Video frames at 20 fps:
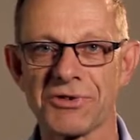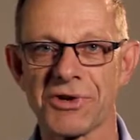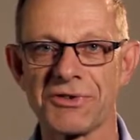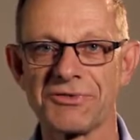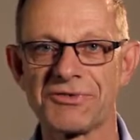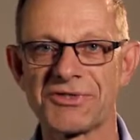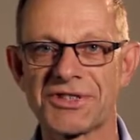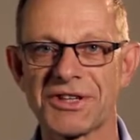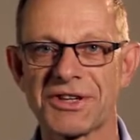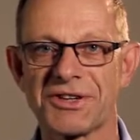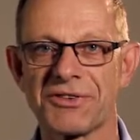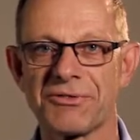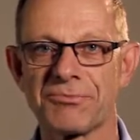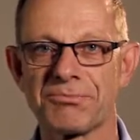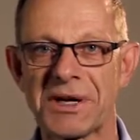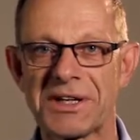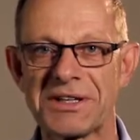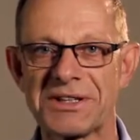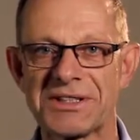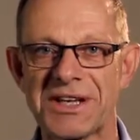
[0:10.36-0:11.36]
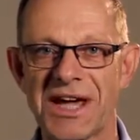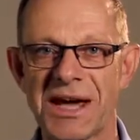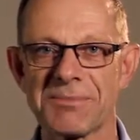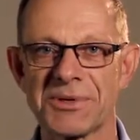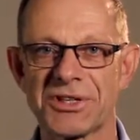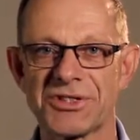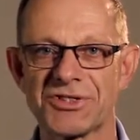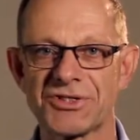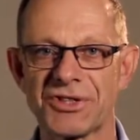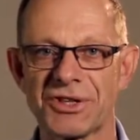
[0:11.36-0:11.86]
roofs that have been
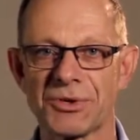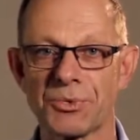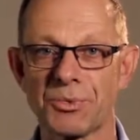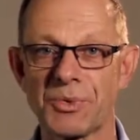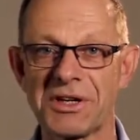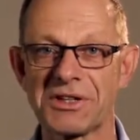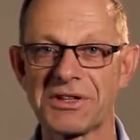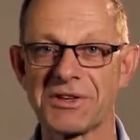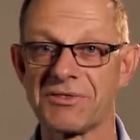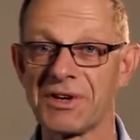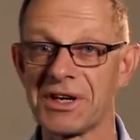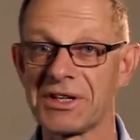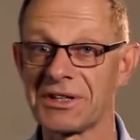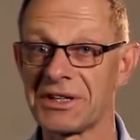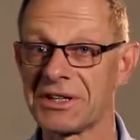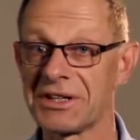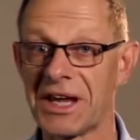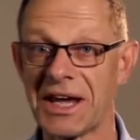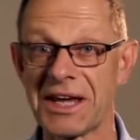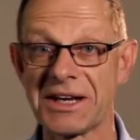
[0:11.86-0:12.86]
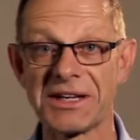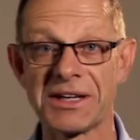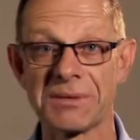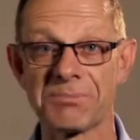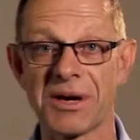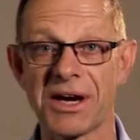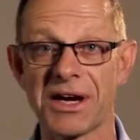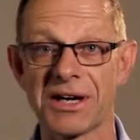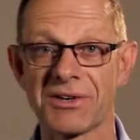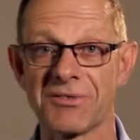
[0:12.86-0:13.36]
damaged in a wind event in any
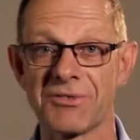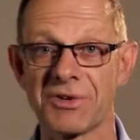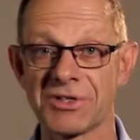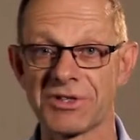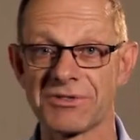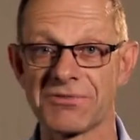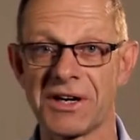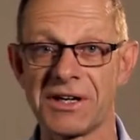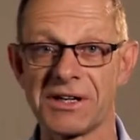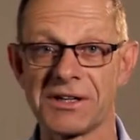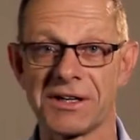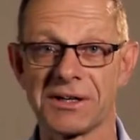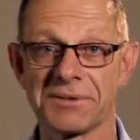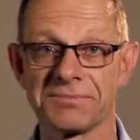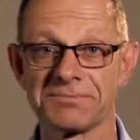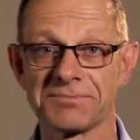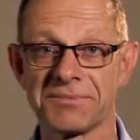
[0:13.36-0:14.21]
part of Australia.